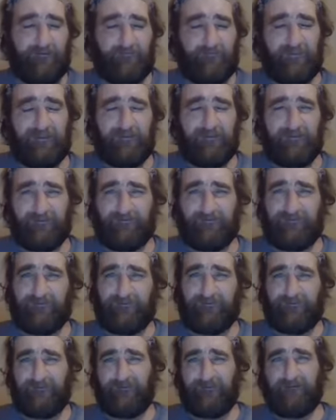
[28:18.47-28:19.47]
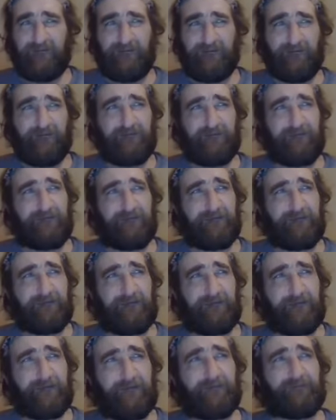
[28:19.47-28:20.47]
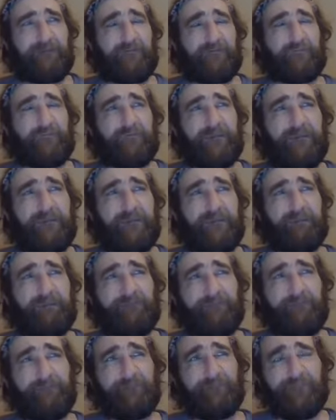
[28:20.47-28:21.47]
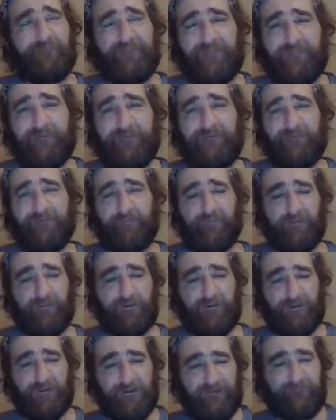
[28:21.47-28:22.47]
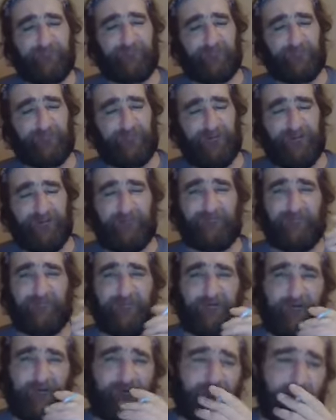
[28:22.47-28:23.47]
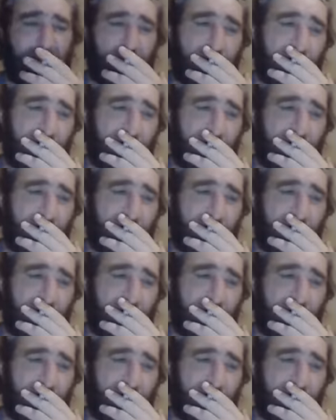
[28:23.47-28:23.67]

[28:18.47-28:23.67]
Because if you keep these beliefs in there,